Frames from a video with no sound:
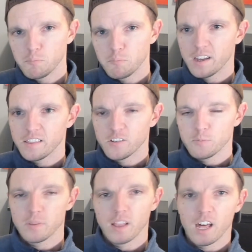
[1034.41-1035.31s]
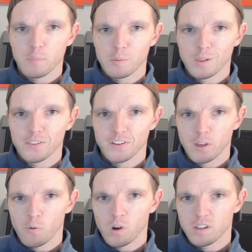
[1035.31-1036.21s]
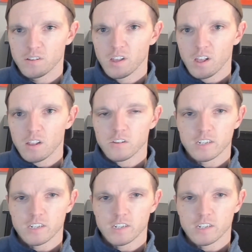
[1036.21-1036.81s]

but there's a lot of people out there that want to